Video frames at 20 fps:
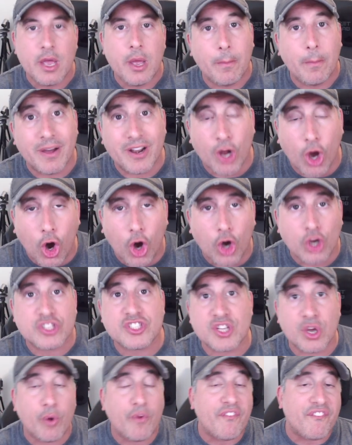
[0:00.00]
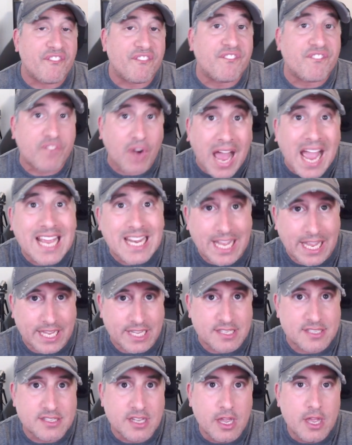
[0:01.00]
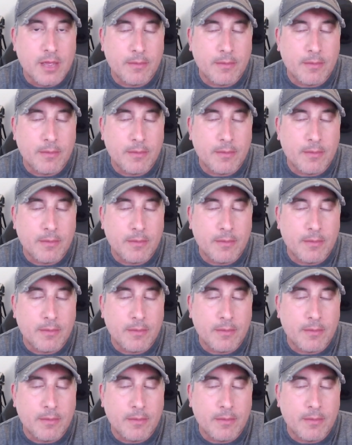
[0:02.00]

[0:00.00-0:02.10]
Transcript: but also Fridays